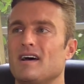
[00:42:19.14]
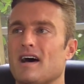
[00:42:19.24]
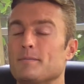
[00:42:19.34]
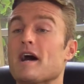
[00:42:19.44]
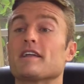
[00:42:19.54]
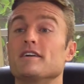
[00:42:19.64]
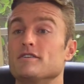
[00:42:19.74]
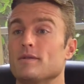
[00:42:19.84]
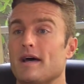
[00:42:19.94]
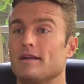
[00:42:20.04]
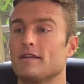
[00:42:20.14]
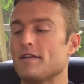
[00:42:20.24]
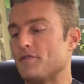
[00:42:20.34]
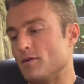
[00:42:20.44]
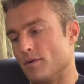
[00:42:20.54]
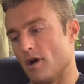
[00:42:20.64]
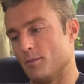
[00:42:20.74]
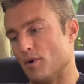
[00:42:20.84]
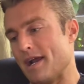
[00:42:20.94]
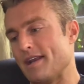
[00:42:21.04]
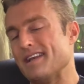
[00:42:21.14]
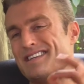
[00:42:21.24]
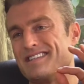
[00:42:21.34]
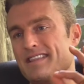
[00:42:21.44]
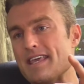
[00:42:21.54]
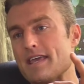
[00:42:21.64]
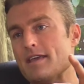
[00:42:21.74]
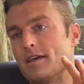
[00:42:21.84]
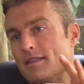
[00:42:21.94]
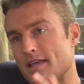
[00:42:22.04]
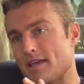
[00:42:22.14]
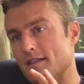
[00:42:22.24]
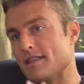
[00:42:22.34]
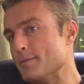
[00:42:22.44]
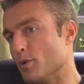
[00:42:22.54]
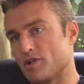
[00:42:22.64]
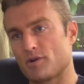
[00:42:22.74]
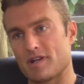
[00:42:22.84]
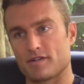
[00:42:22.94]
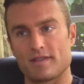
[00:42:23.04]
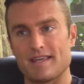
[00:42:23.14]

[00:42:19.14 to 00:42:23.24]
I'm not going to do that. If you our branding is the the the moisturizer,